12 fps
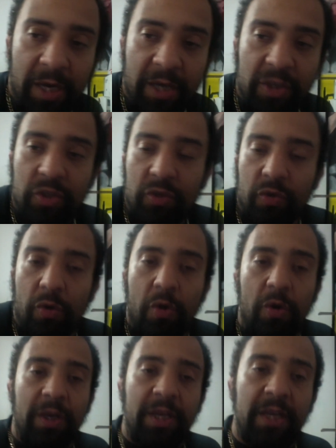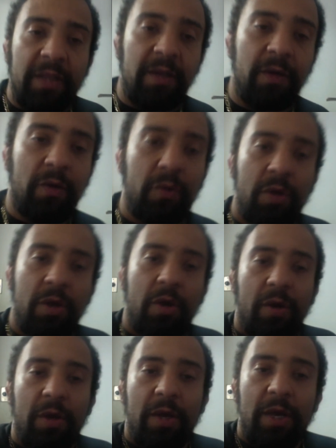a strong lead, you know.
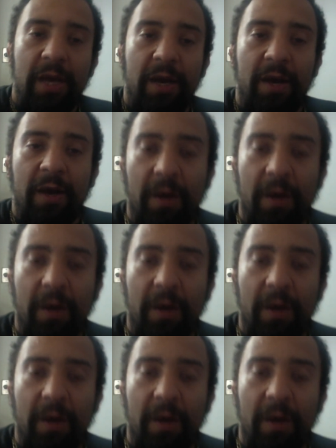Mm.